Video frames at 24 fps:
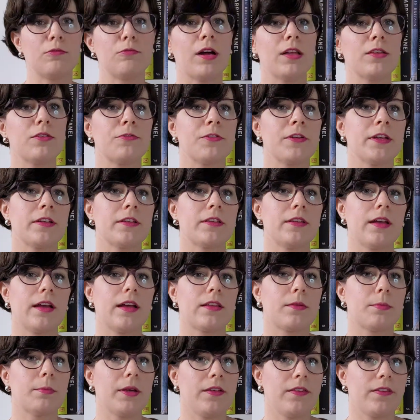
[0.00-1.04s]
One thing
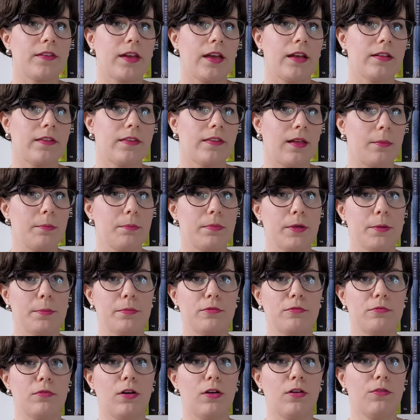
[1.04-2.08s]
that may scare some
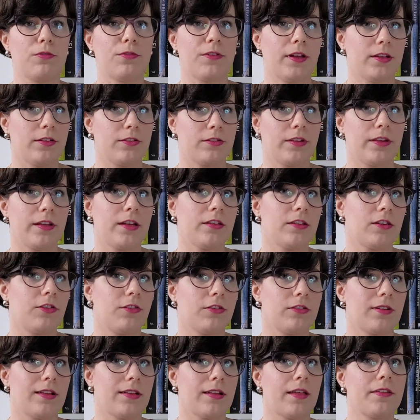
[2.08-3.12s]
people of an online
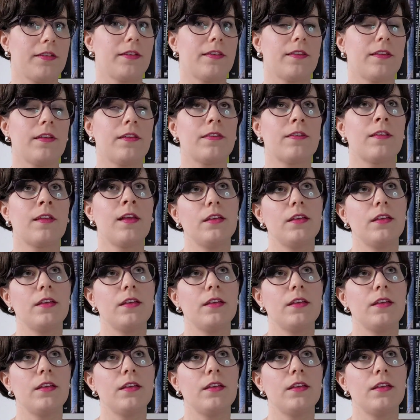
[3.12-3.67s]
color analysis